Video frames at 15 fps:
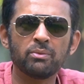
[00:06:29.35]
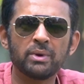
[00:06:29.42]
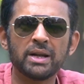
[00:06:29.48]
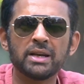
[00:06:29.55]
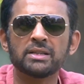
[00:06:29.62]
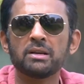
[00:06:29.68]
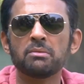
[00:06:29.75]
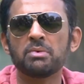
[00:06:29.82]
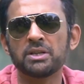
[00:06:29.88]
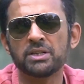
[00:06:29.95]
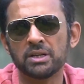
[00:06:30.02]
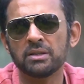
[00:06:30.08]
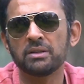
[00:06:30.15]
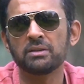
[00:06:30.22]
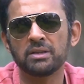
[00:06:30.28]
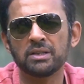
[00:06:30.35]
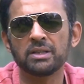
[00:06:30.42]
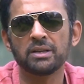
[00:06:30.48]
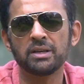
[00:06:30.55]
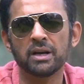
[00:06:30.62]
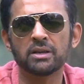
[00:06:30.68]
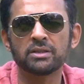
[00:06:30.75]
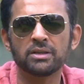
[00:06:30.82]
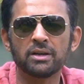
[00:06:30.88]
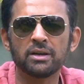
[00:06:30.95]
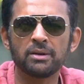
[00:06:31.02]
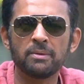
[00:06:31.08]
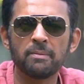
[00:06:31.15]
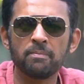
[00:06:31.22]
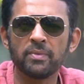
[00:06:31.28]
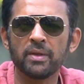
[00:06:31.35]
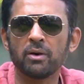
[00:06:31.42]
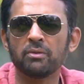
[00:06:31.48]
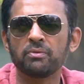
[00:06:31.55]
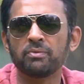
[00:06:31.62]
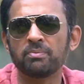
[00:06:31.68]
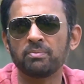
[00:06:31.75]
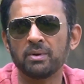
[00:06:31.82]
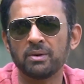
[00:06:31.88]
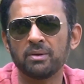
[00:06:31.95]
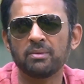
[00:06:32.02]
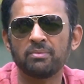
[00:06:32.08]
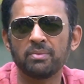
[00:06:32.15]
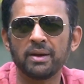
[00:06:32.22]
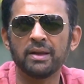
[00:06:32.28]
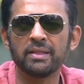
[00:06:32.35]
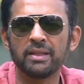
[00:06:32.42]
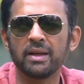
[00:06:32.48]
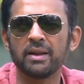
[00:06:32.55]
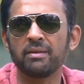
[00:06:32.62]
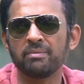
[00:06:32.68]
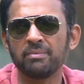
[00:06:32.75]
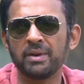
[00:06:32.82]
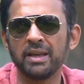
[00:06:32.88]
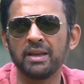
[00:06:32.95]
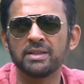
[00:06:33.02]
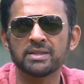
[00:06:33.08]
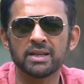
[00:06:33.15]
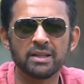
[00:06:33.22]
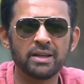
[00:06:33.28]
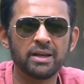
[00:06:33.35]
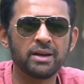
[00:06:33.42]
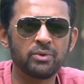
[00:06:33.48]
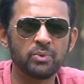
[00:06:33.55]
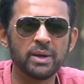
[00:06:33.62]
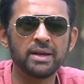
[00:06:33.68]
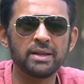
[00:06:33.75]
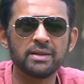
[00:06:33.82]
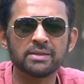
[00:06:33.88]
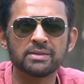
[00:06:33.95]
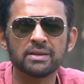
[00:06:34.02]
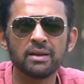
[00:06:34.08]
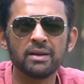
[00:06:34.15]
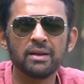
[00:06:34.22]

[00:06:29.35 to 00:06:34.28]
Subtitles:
When I say bacche, there is the youngster of in their teens and their 20s.